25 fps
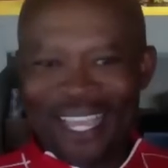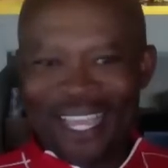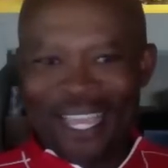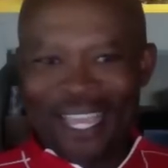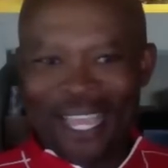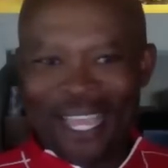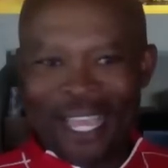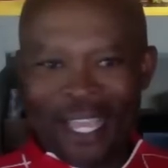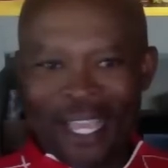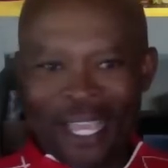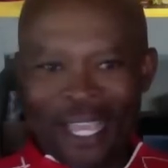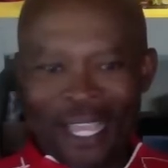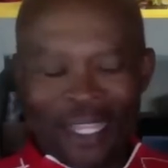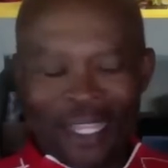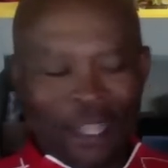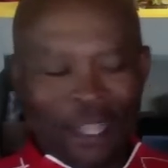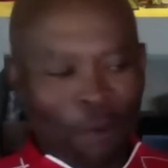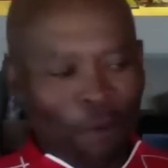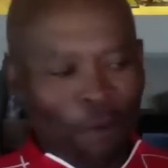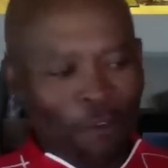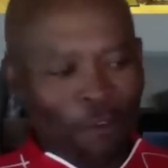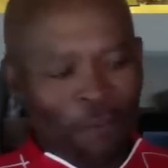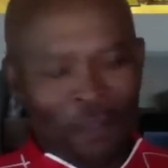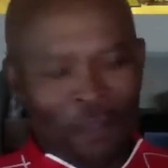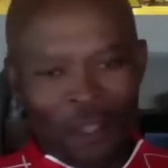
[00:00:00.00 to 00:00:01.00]
It,
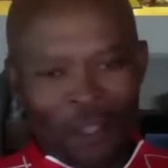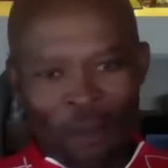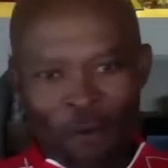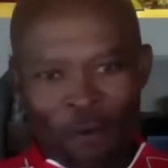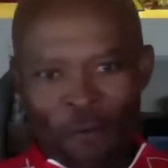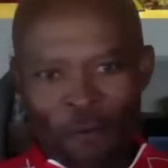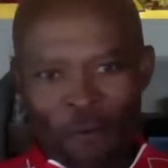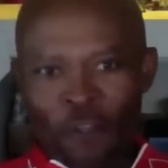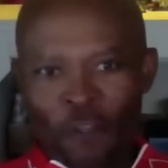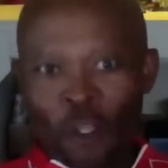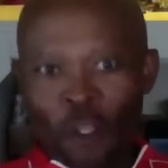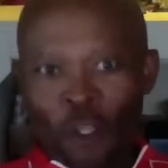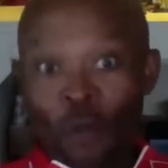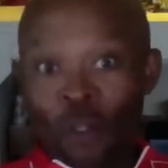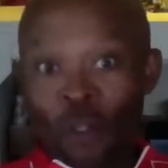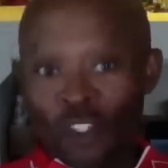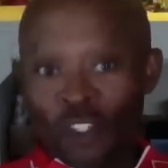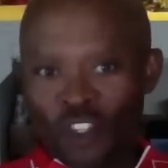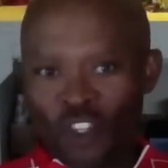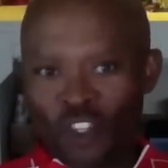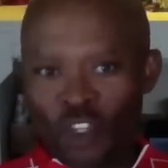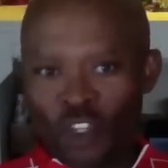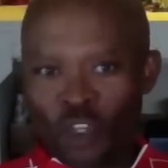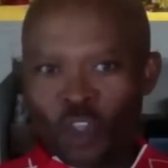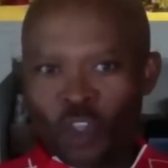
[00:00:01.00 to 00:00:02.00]
the, re, the review
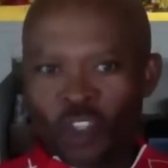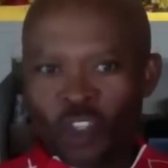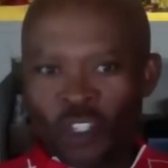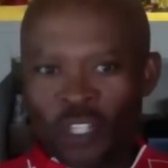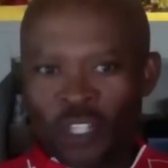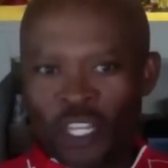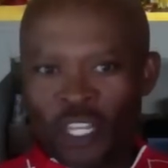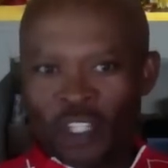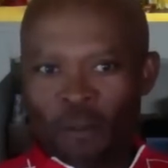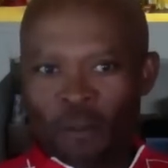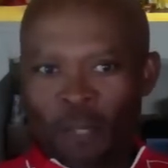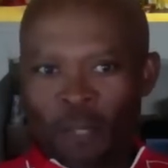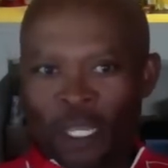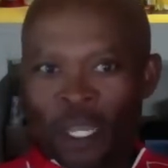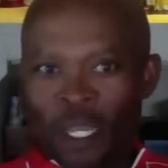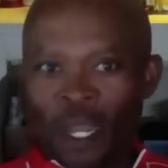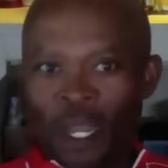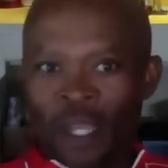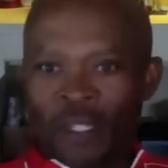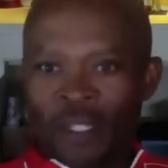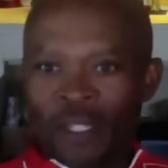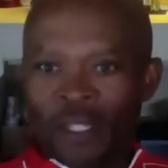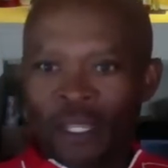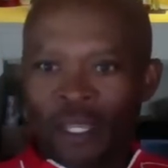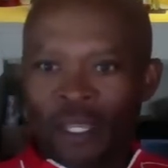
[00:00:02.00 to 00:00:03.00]
was useless
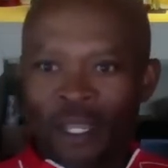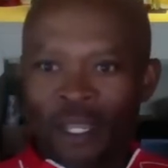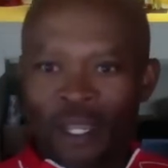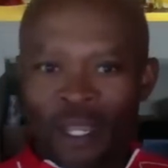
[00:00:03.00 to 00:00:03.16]
because